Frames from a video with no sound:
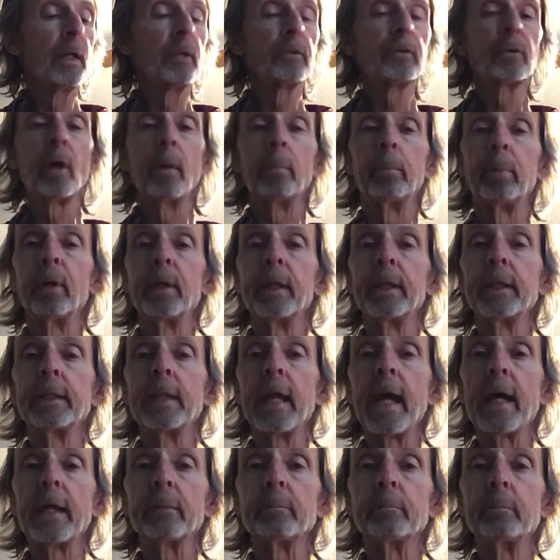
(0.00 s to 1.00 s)
So putting
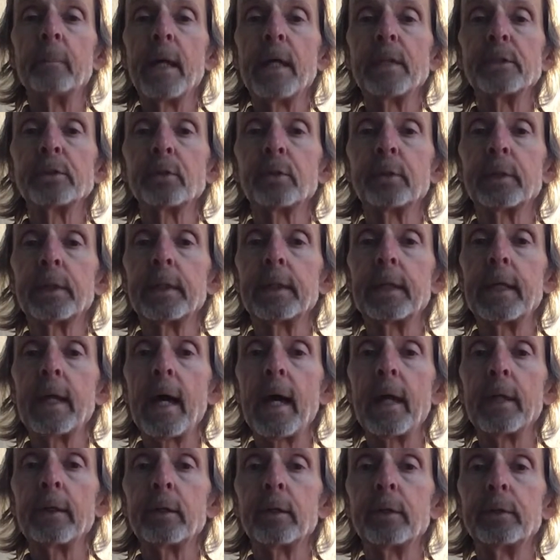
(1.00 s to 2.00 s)
that measure
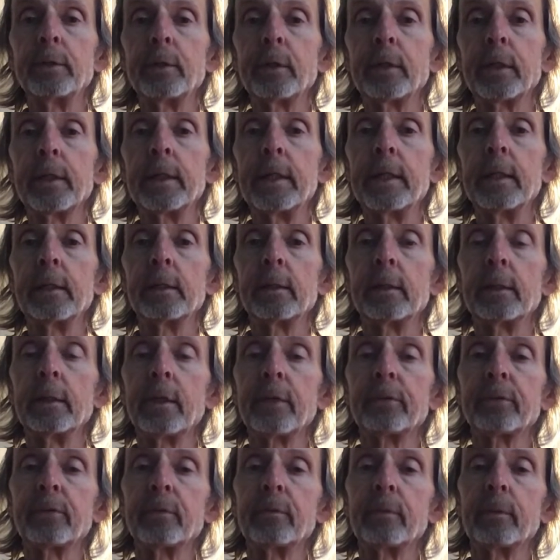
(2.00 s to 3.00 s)
together, you can
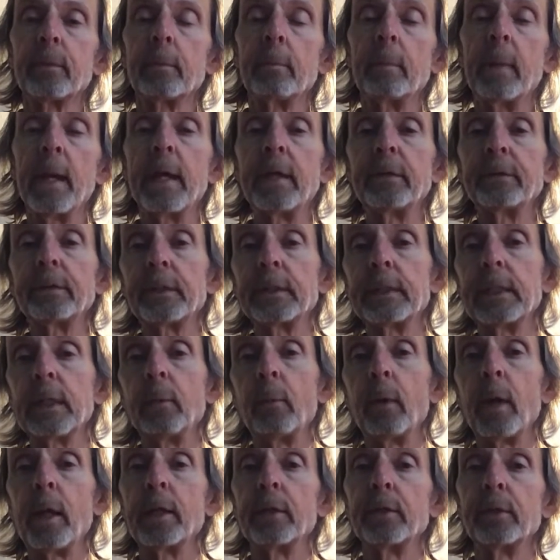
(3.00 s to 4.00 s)
listen. The main thing you
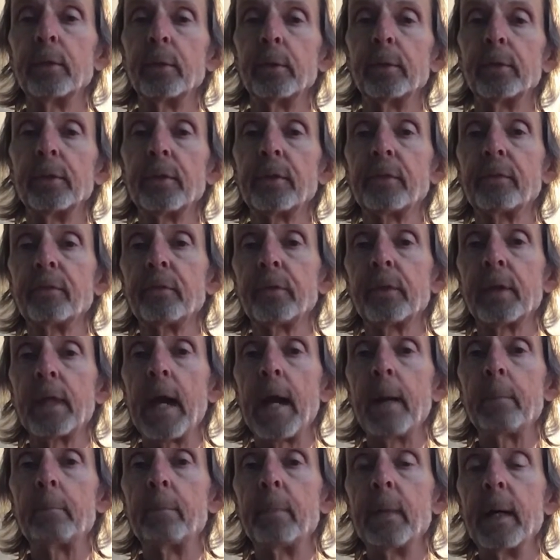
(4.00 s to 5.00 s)
want to do is listen for
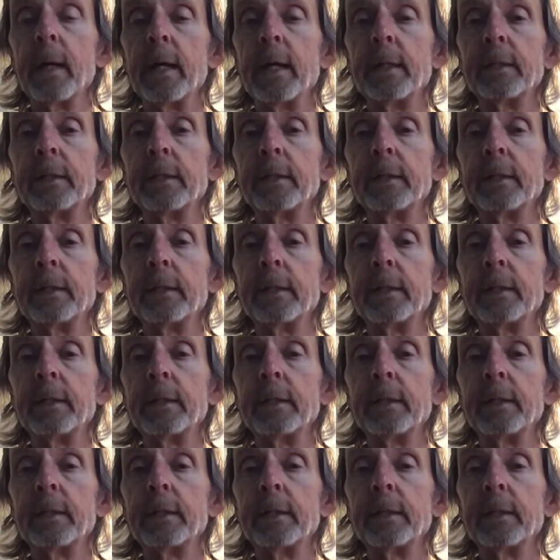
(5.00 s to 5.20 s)
that